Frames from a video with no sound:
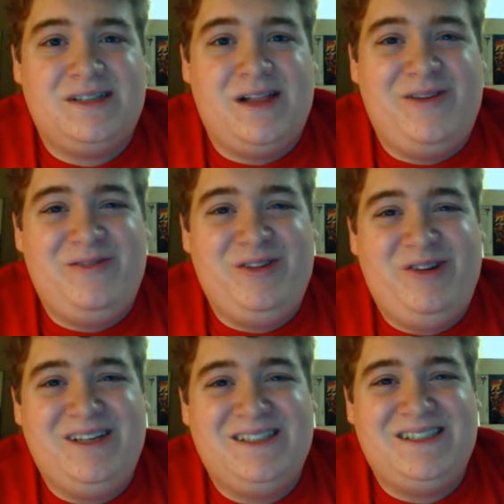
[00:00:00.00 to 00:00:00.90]
I love
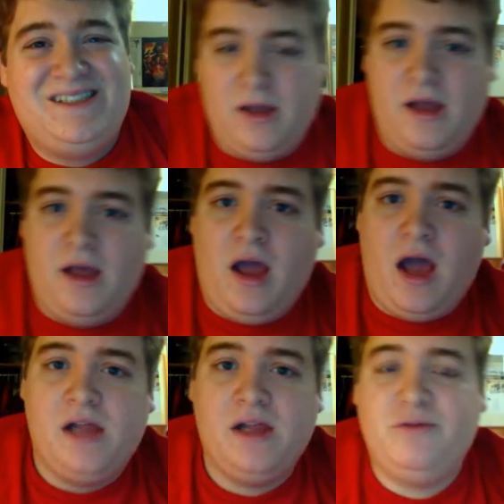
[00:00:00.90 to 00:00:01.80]
you.
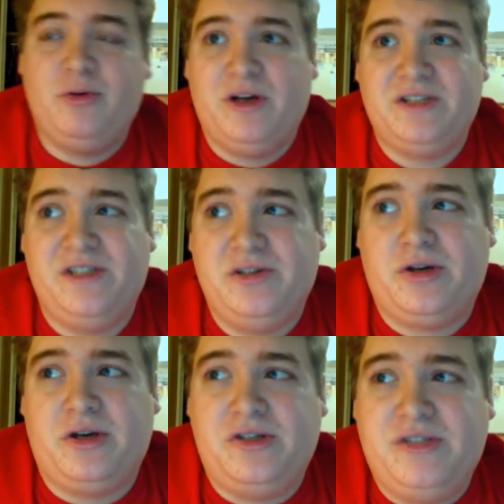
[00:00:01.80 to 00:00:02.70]
I love you all, seal
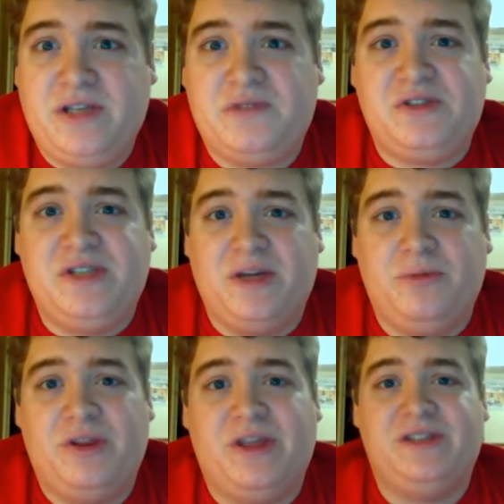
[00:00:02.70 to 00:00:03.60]
trotters. Thanks for
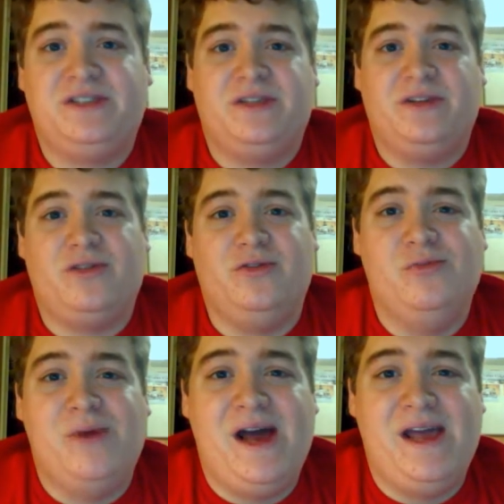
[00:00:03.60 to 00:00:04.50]
sticking with us
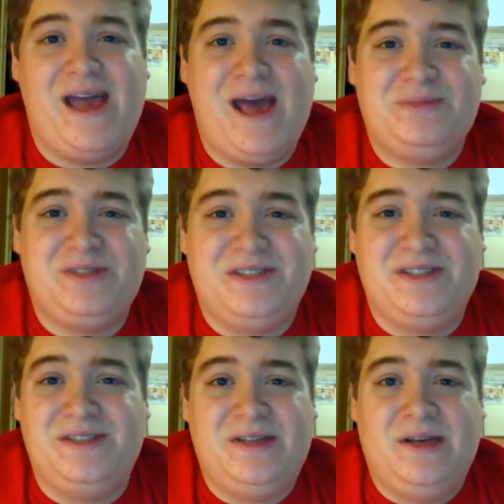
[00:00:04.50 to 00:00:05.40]
through my absences.